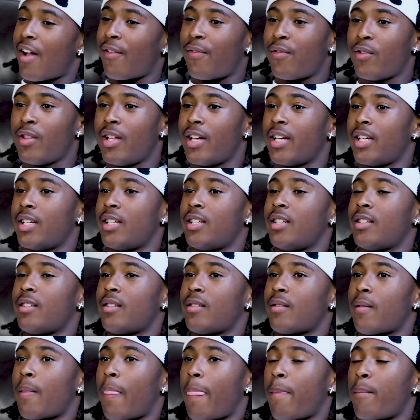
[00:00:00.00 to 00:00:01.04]
I feel like
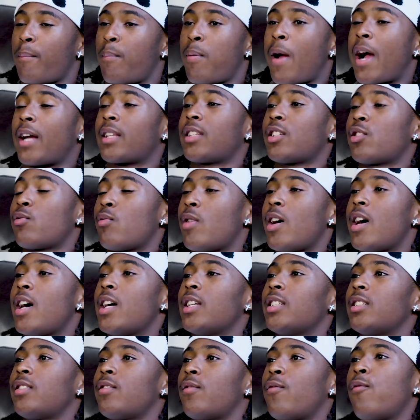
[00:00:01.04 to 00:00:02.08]

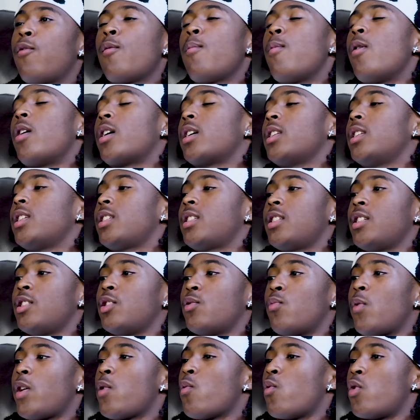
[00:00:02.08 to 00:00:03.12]
practice-wise, football condition
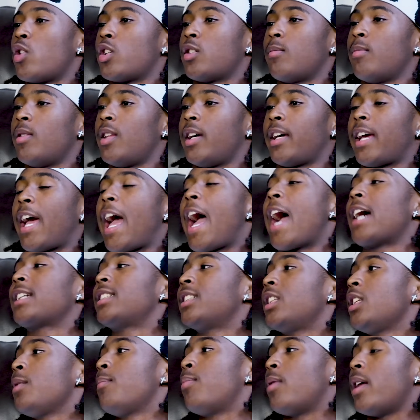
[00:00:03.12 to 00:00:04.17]
is way worse, but like
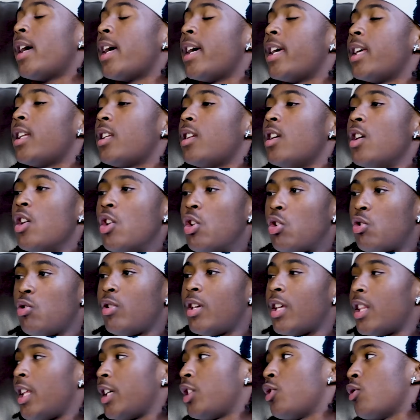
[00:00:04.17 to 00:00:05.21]
actually playing, you
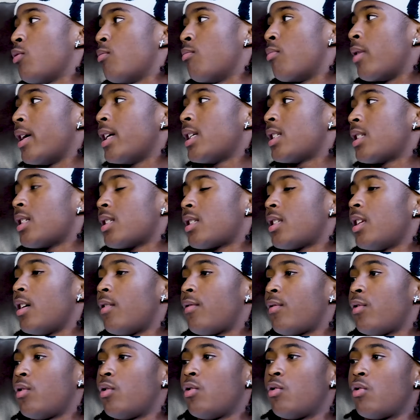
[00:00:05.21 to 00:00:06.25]
get like your breaks and
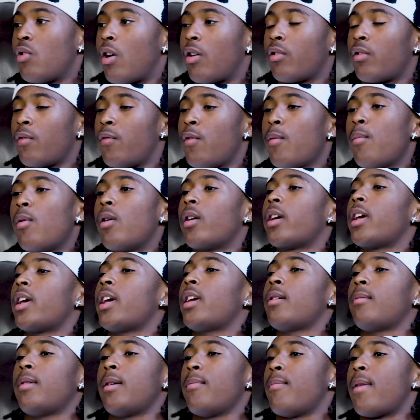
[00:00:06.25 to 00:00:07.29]
stuff throughout the football
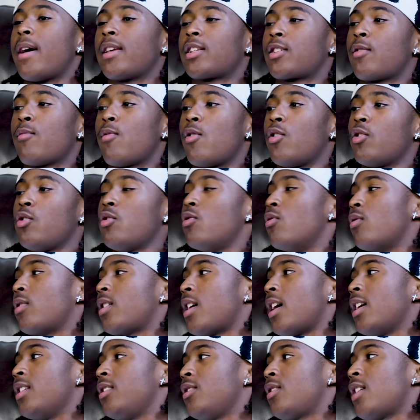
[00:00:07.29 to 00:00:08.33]
game. And basketball, you
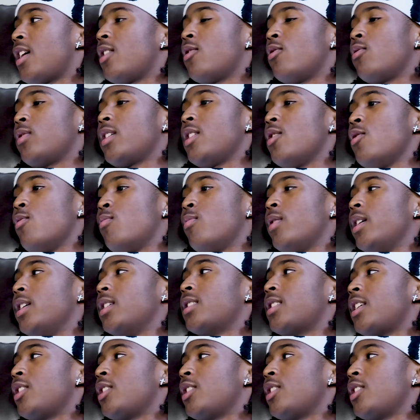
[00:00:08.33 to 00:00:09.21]
kind of don't get no breaks.